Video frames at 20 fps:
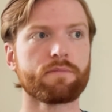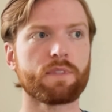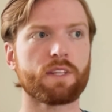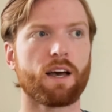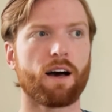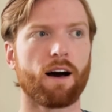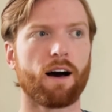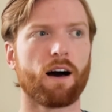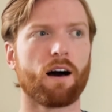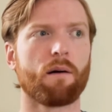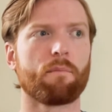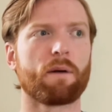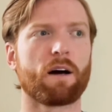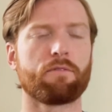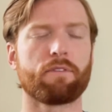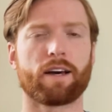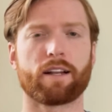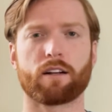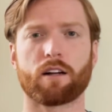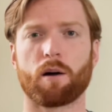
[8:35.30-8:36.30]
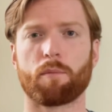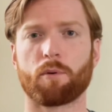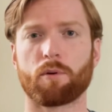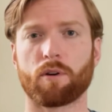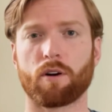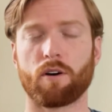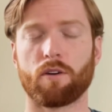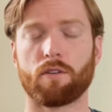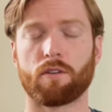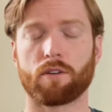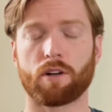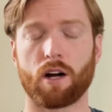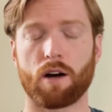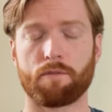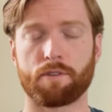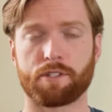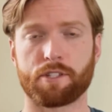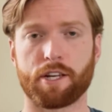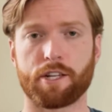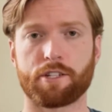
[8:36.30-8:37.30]
I've had a couple
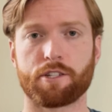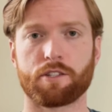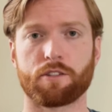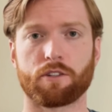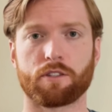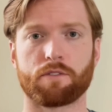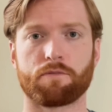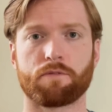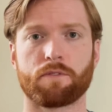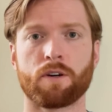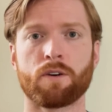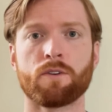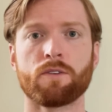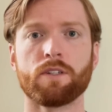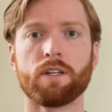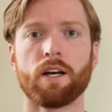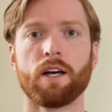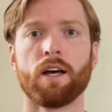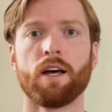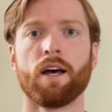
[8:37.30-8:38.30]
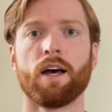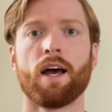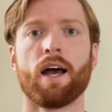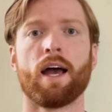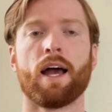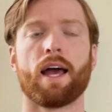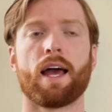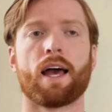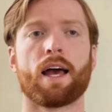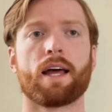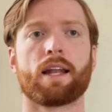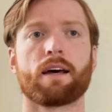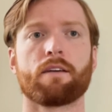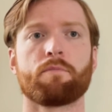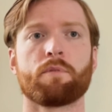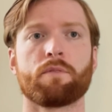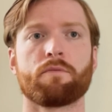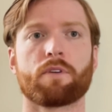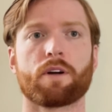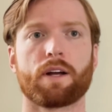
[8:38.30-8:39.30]
conversations on the phone, and I've
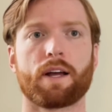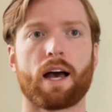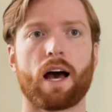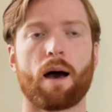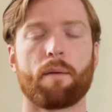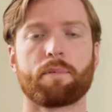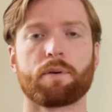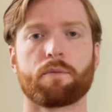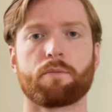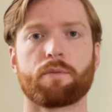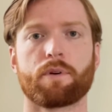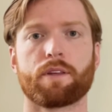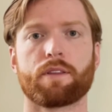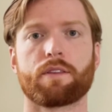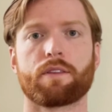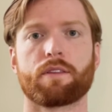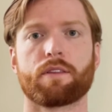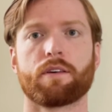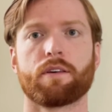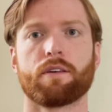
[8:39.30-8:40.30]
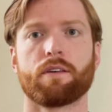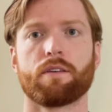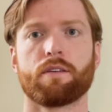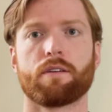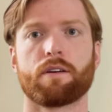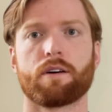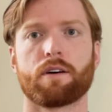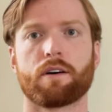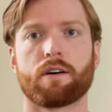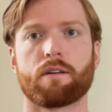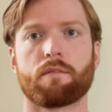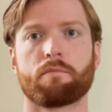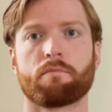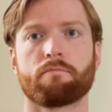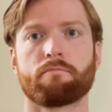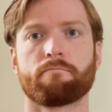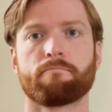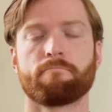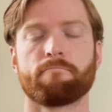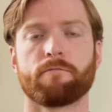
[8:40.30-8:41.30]
been very happy with,
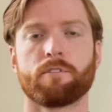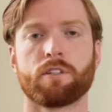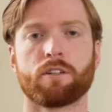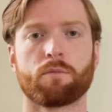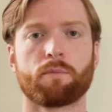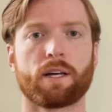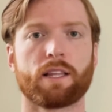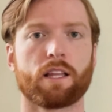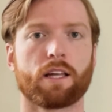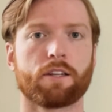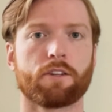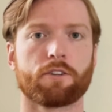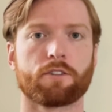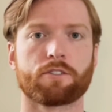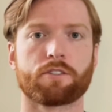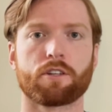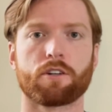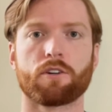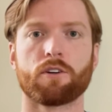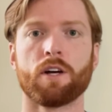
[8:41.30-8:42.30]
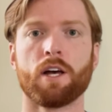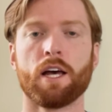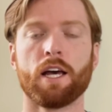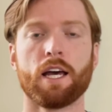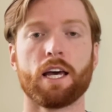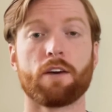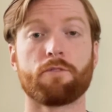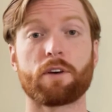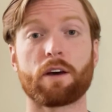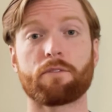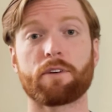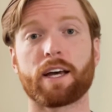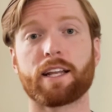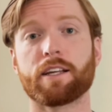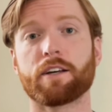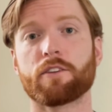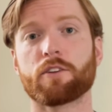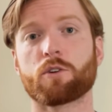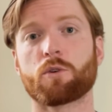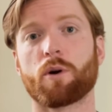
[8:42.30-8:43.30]
you know, my lender. So if you have
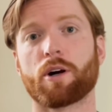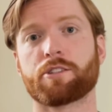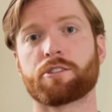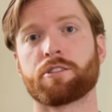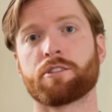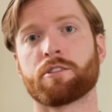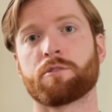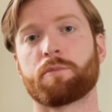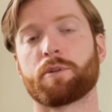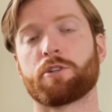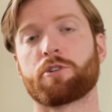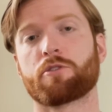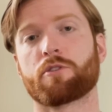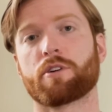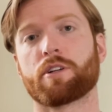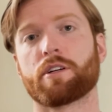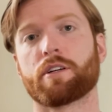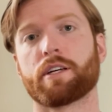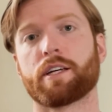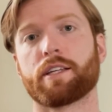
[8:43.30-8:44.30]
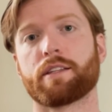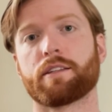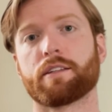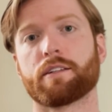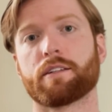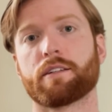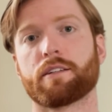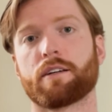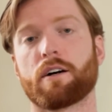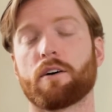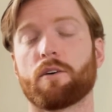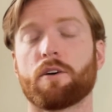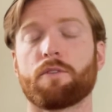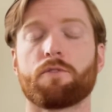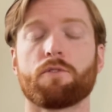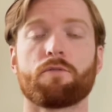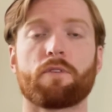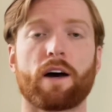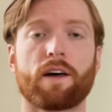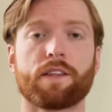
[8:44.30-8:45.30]
any other questions, be sure to hit the, if
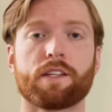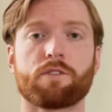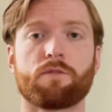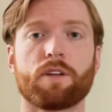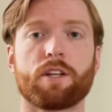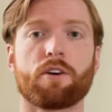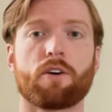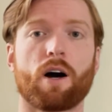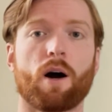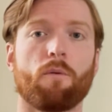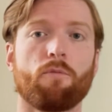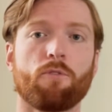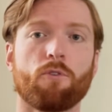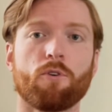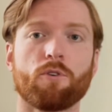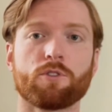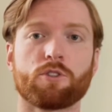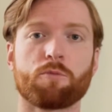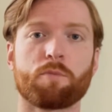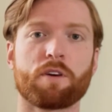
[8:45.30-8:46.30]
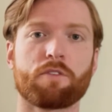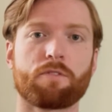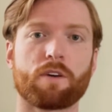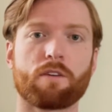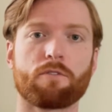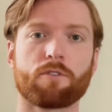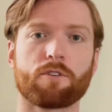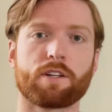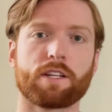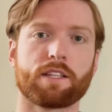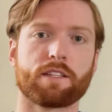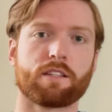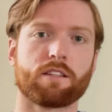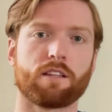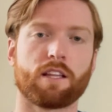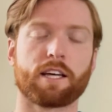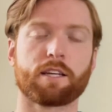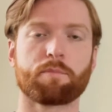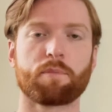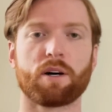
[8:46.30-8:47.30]
you found this video helpful, do me a favor and hit the
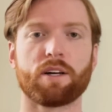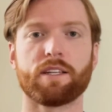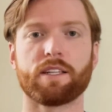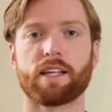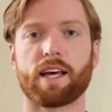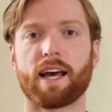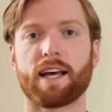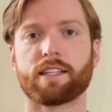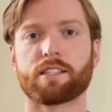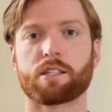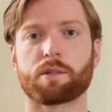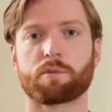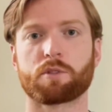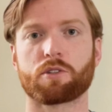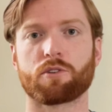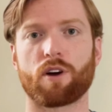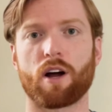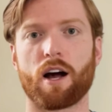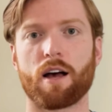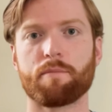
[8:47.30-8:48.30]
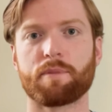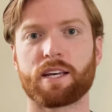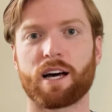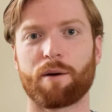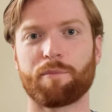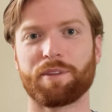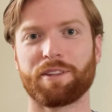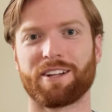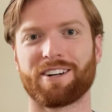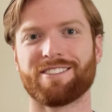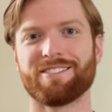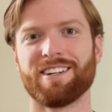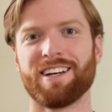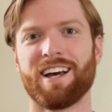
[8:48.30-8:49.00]
like button and subscribe down below.